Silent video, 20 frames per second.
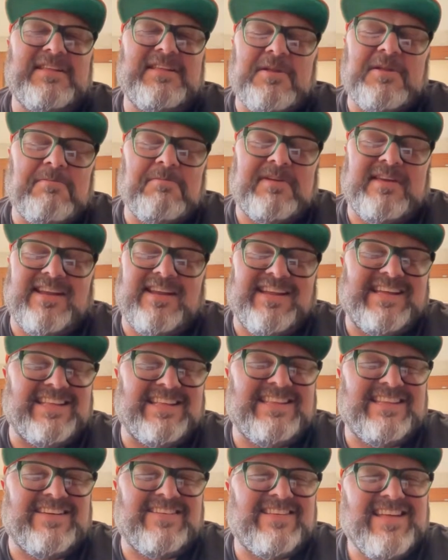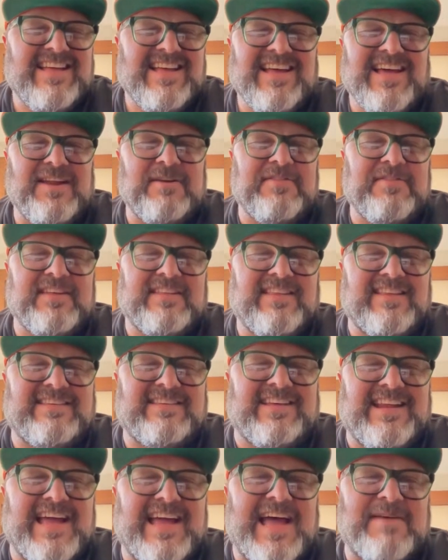No, I'm kidding. I don't think that's
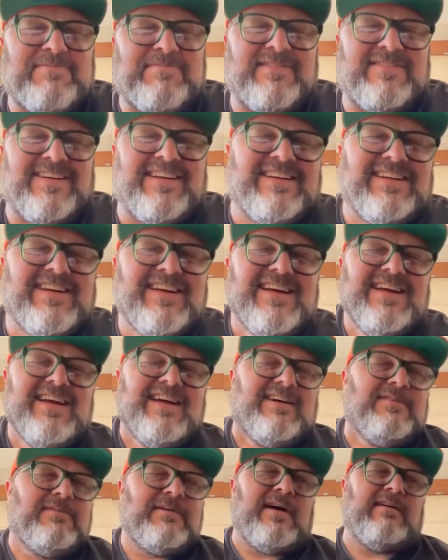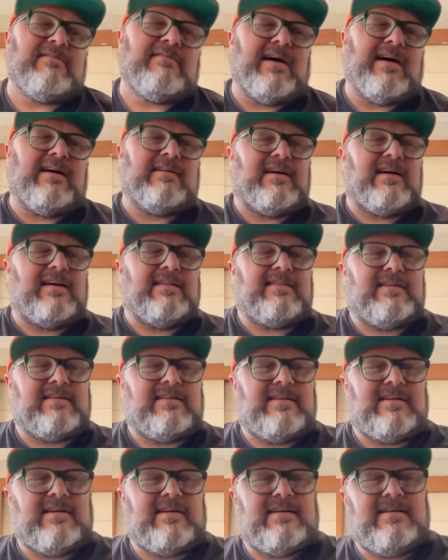going to happen right now. Well, I think
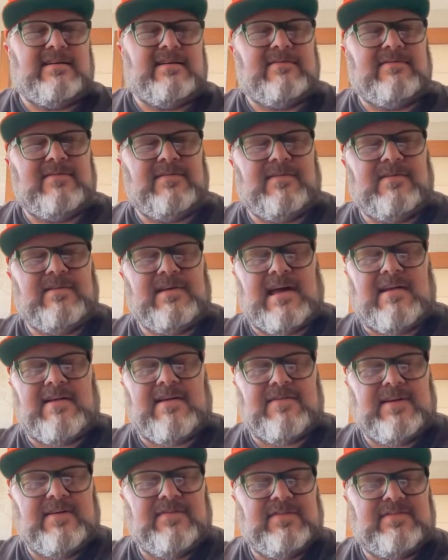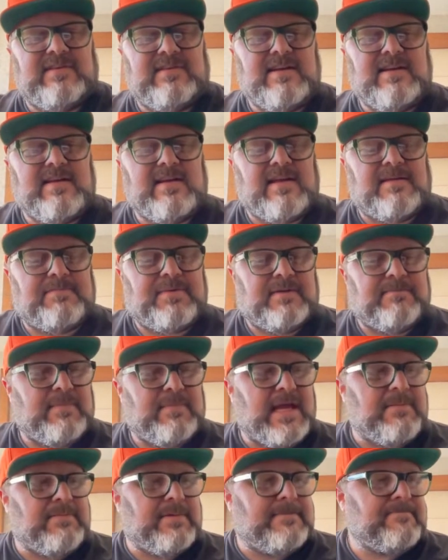they're going to. I haven't even seen it yet, but
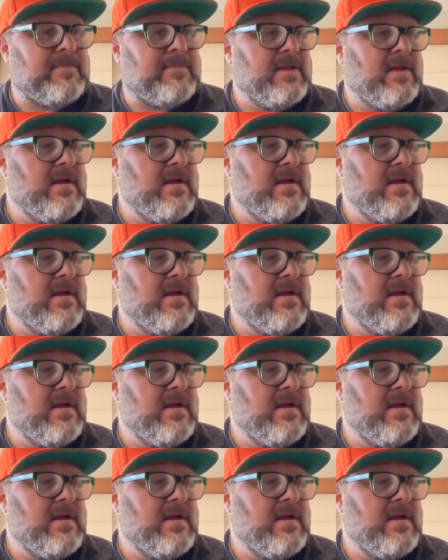maybe.